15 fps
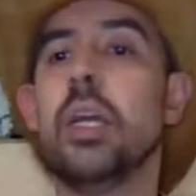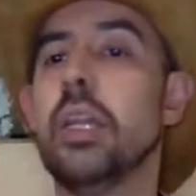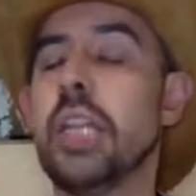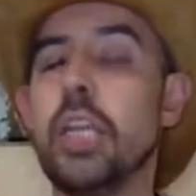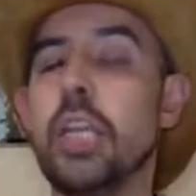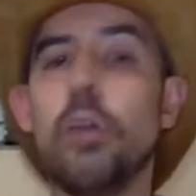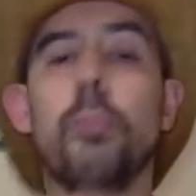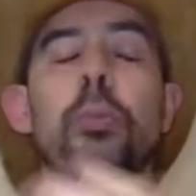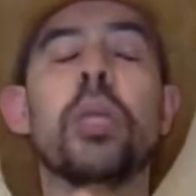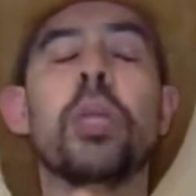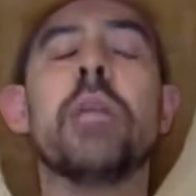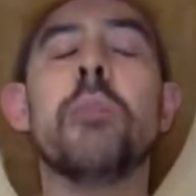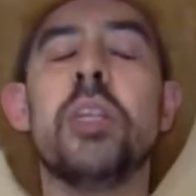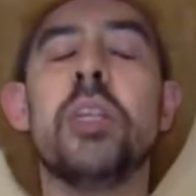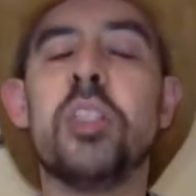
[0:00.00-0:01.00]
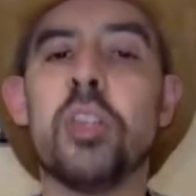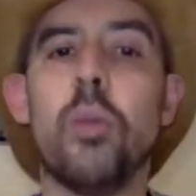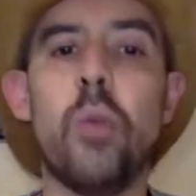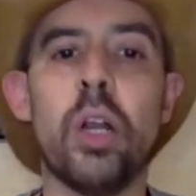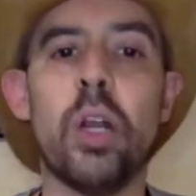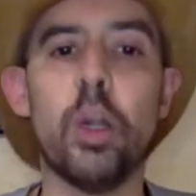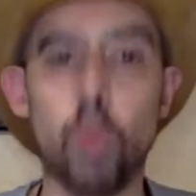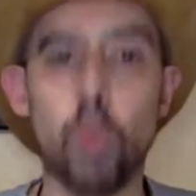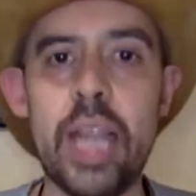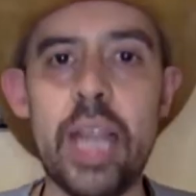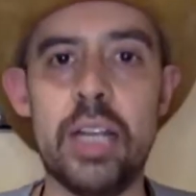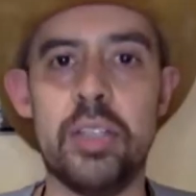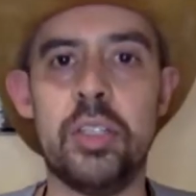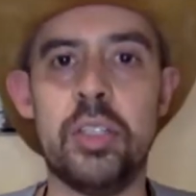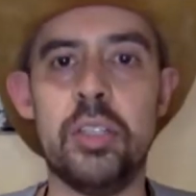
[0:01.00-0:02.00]
that you'll bring me someone
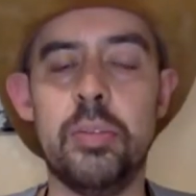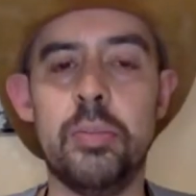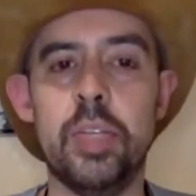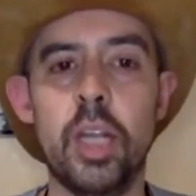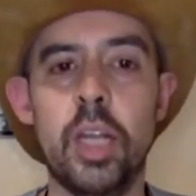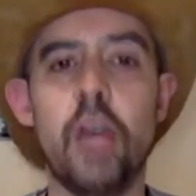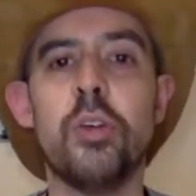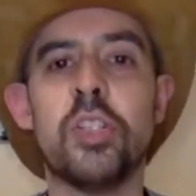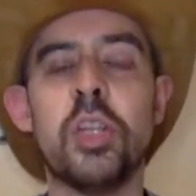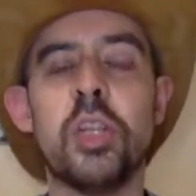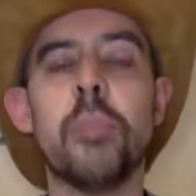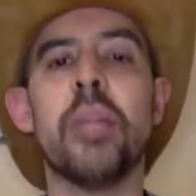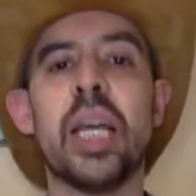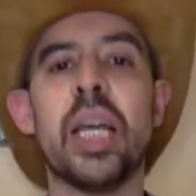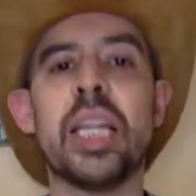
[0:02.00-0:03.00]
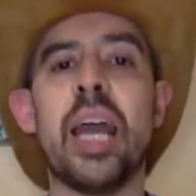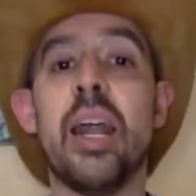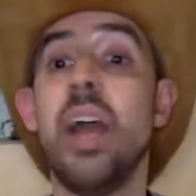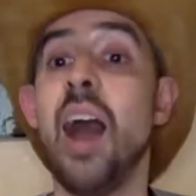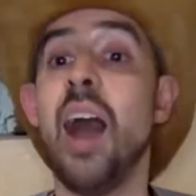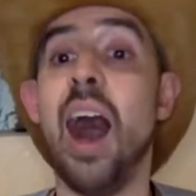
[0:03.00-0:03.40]
great, something like that.